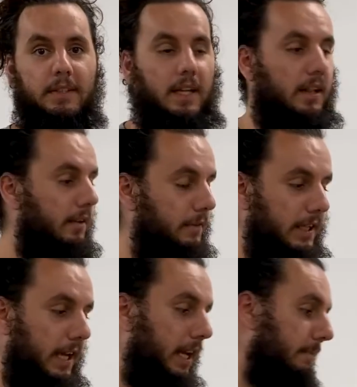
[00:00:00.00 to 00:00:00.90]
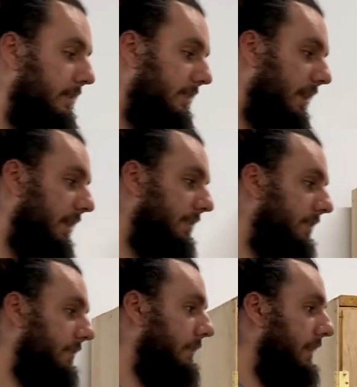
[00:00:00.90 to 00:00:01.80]
I love when that happens, guys.
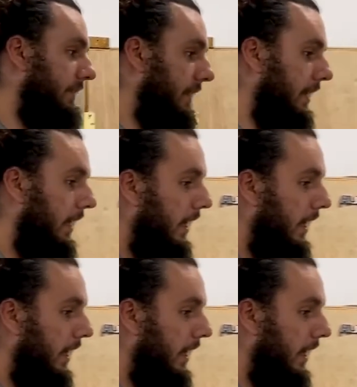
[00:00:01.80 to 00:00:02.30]
That's amazing.